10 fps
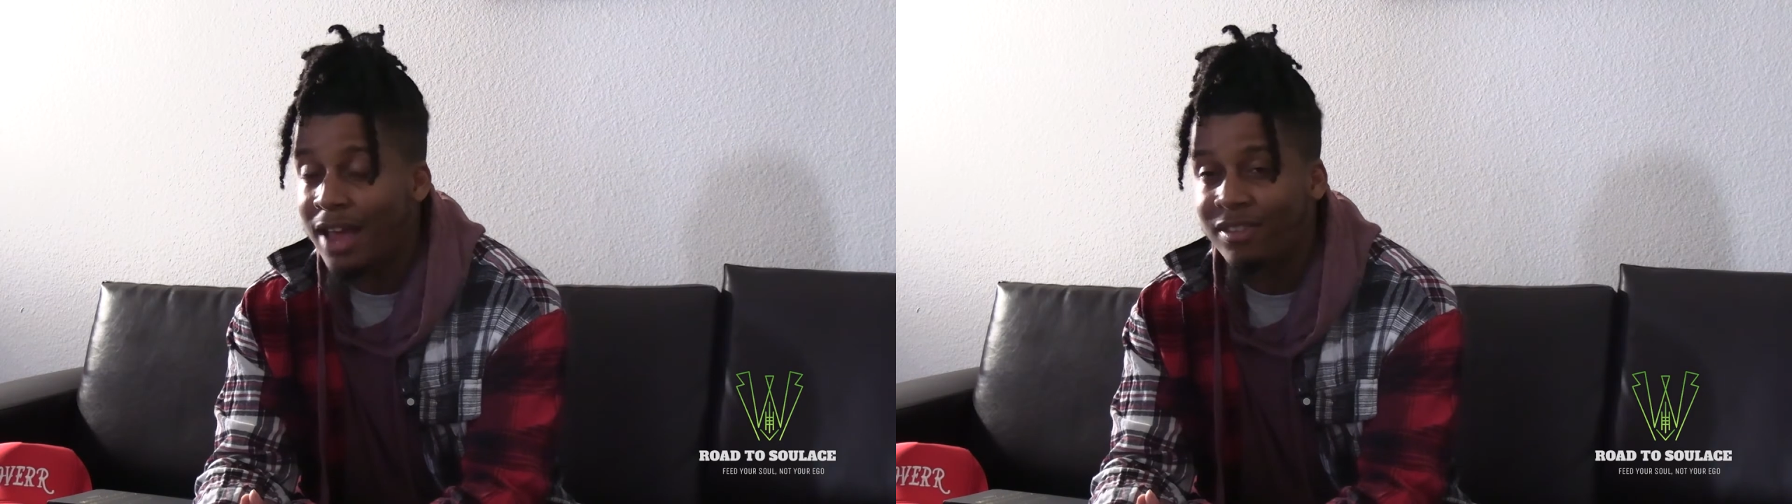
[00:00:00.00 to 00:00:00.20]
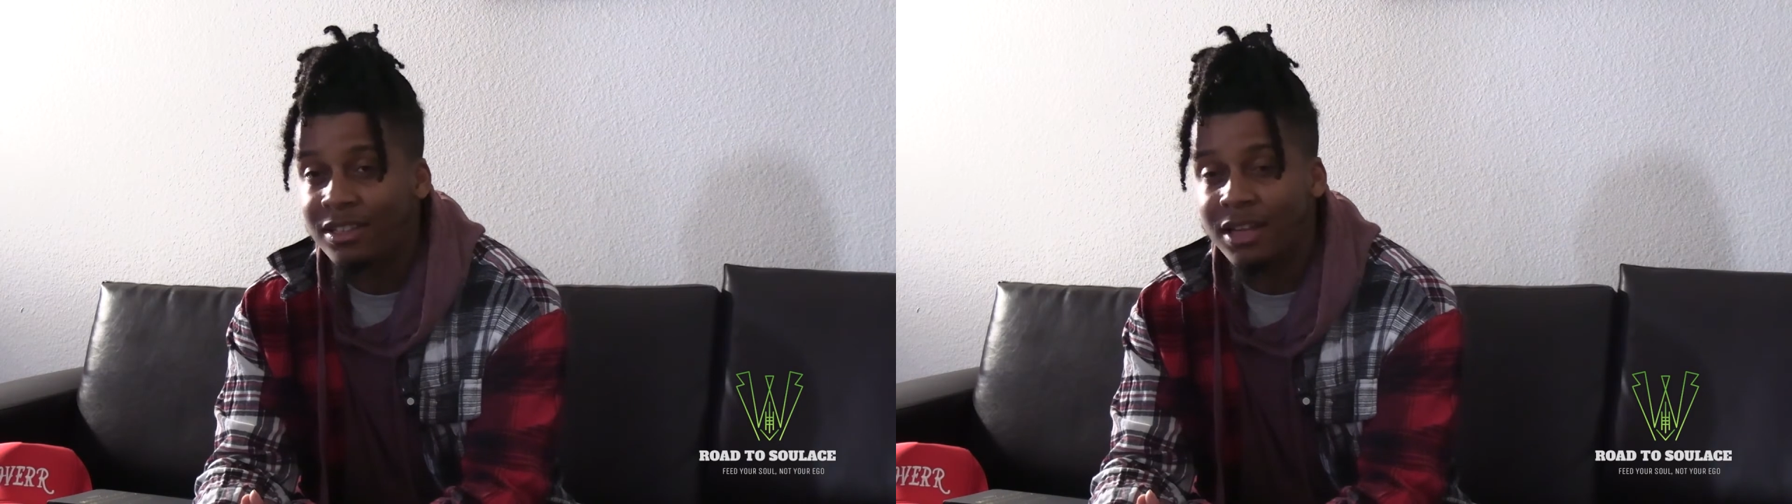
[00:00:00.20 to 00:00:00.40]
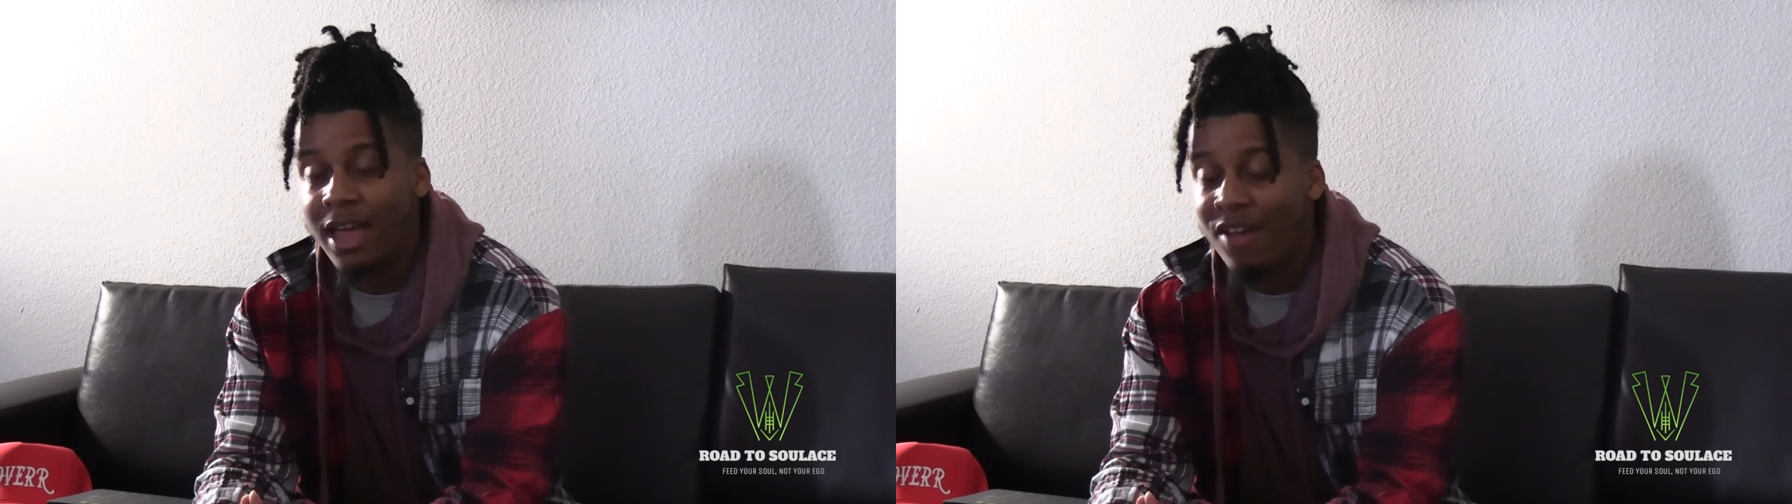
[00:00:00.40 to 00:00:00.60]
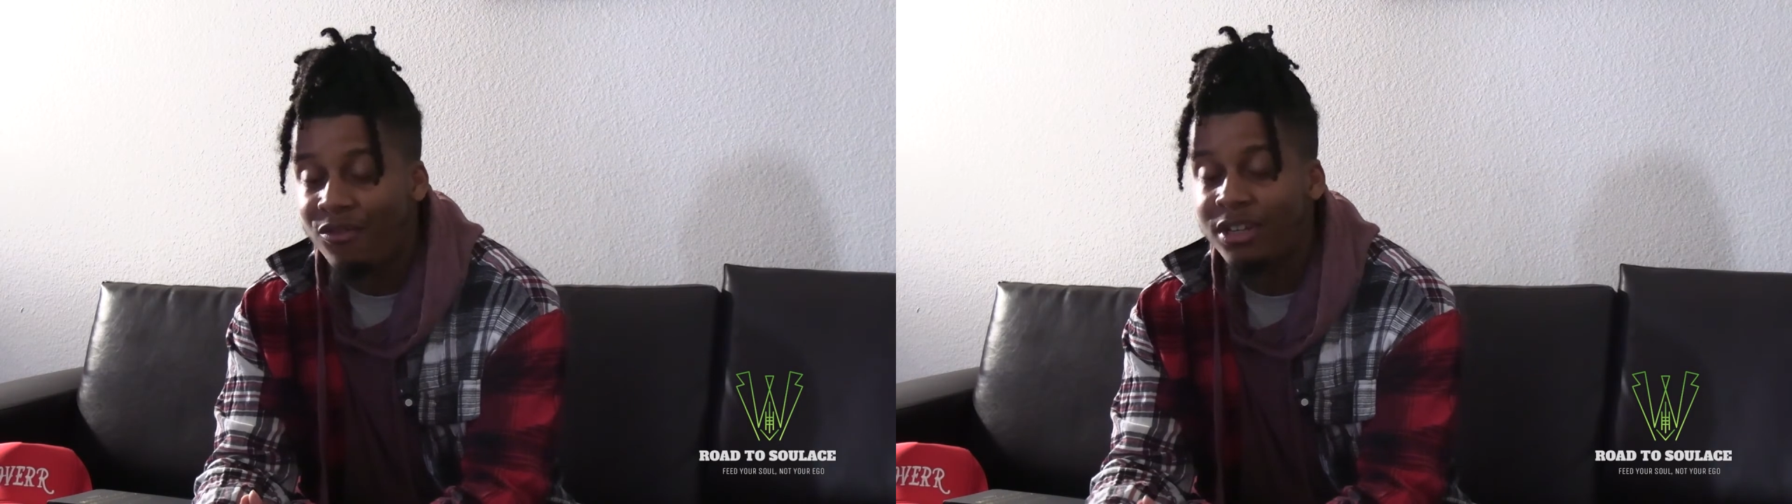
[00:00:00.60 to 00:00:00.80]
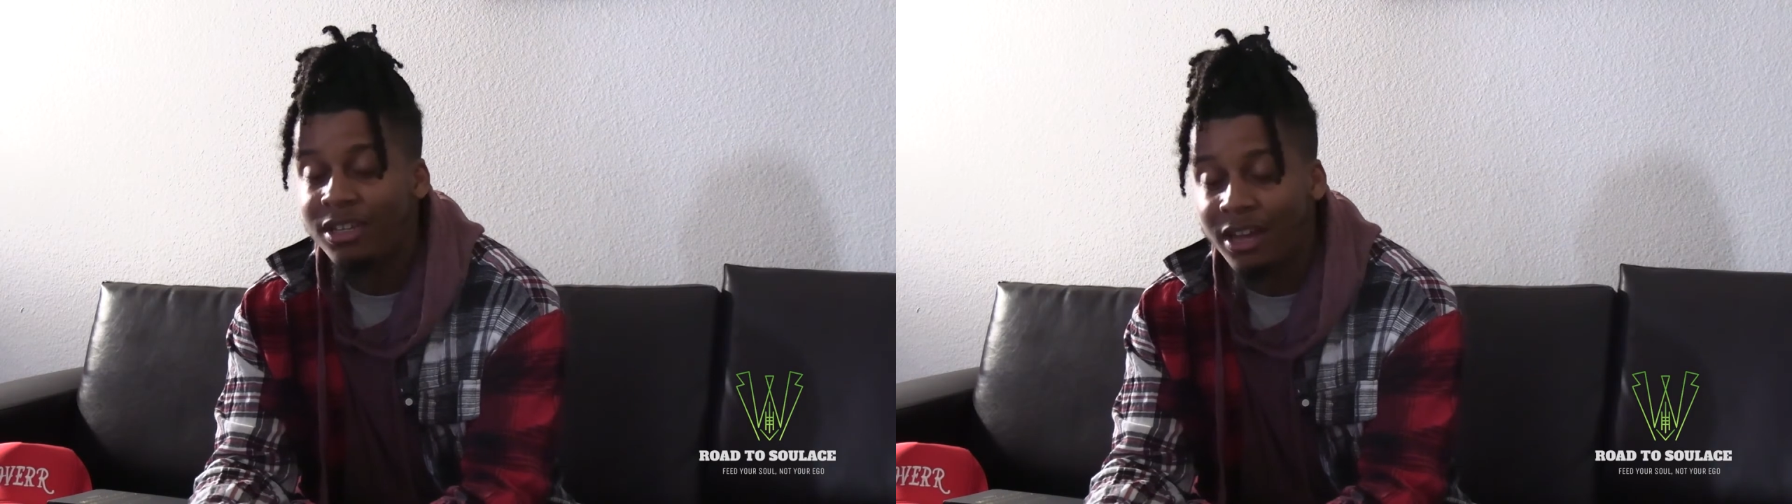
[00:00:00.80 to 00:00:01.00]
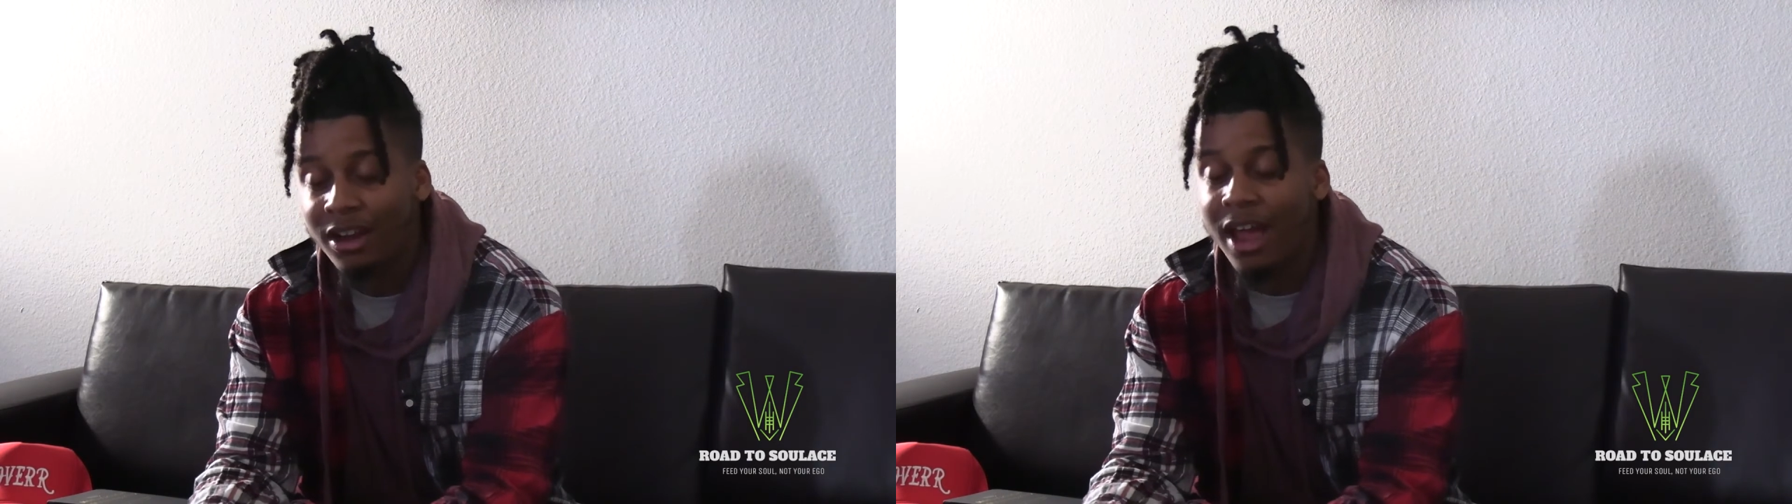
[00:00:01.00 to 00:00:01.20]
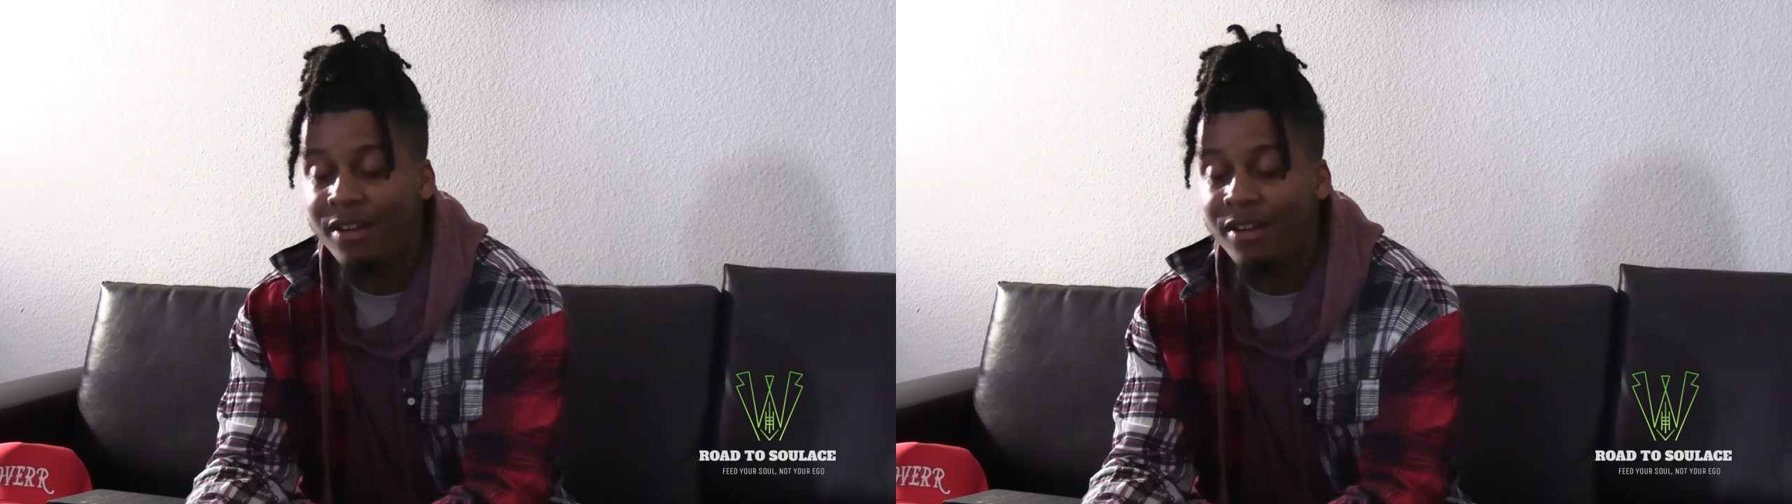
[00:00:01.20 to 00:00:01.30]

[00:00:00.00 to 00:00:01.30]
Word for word: after every year,